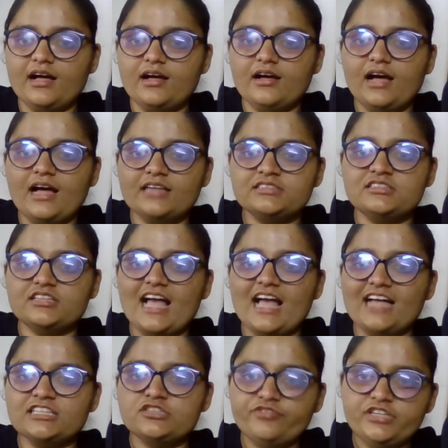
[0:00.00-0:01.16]
as the
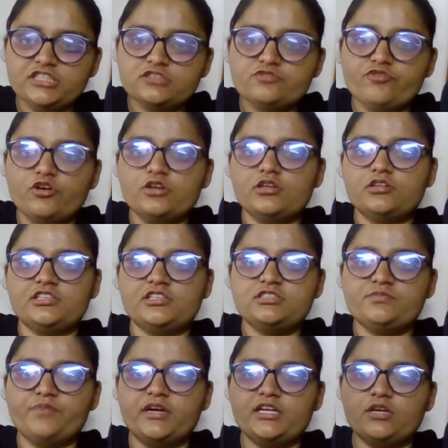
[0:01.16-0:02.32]
gas fees for this
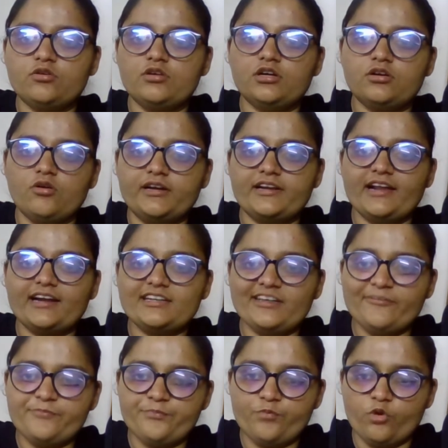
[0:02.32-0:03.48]
particular contract
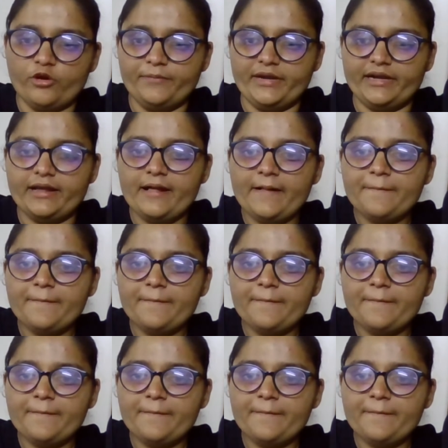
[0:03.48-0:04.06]
deployment.